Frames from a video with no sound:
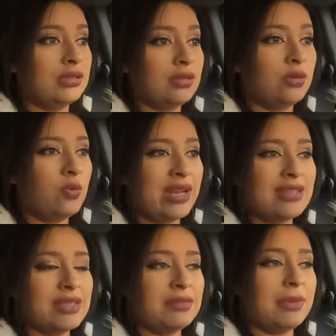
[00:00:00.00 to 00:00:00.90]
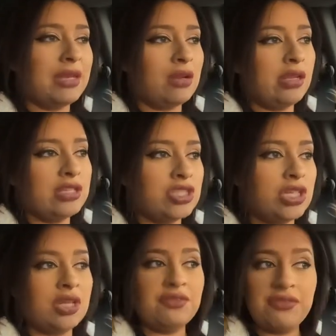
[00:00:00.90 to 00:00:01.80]
Or why does everybody call it
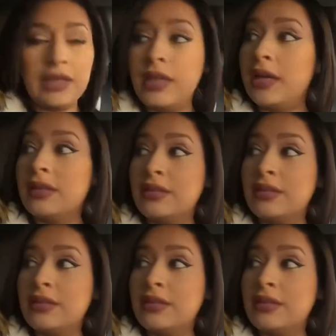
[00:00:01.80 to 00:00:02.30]
Chick-a-filla?